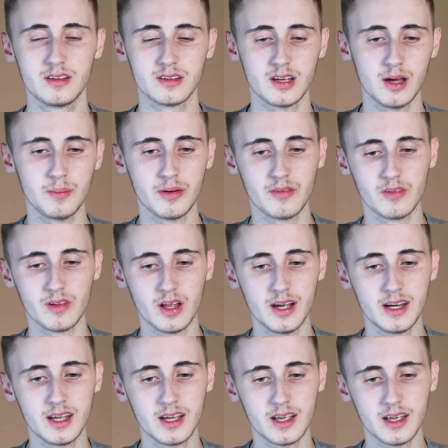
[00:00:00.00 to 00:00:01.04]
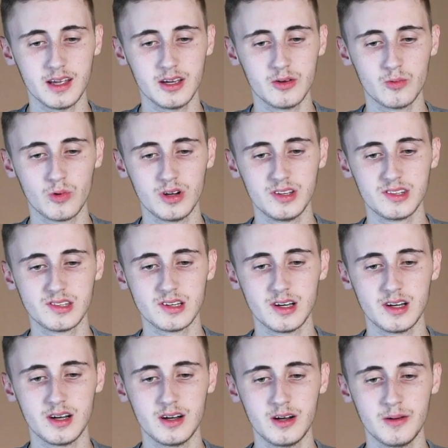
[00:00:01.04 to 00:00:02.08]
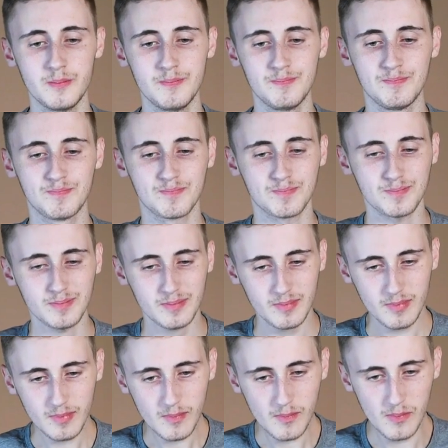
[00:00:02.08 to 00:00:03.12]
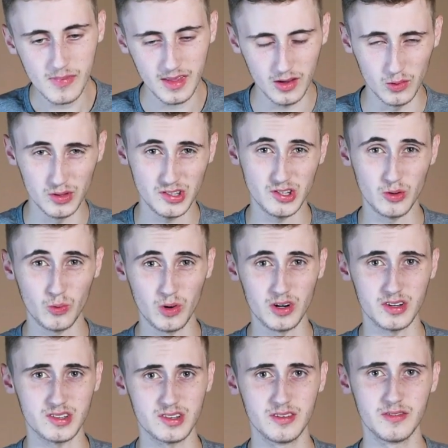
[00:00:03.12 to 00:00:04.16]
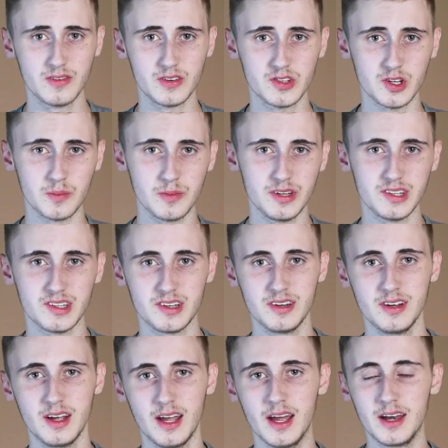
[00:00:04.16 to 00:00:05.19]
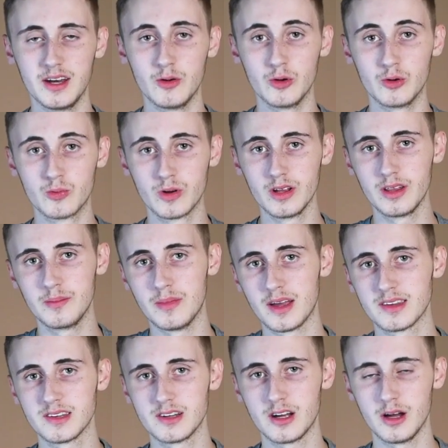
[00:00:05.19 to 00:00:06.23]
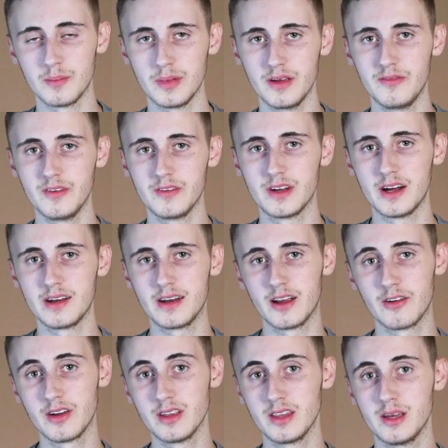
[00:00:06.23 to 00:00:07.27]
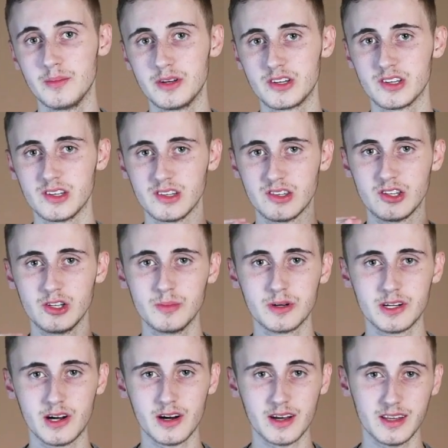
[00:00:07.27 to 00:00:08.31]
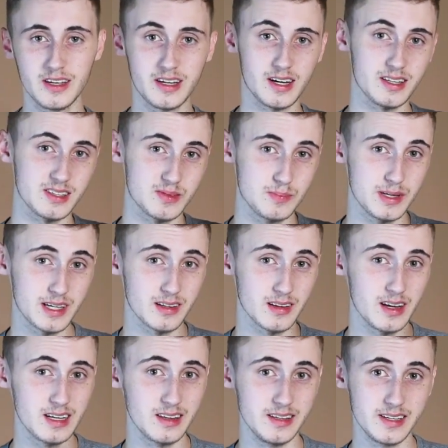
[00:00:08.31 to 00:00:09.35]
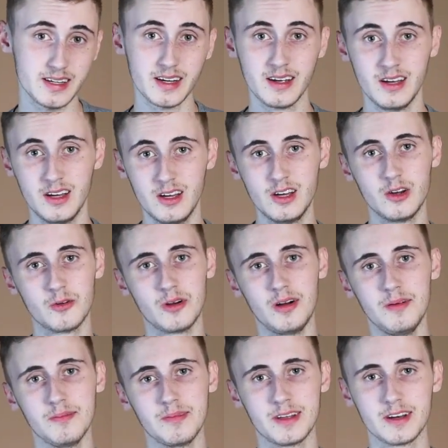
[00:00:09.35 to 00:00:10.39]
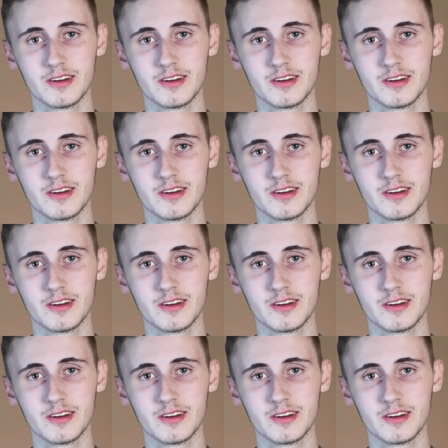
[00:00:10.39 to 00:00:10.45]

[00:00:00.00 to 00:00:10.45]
type of lighting, it was the worst for some reason, and it would really mess it up. If you've got an area of the image that is super dark and you got this big light leak, well,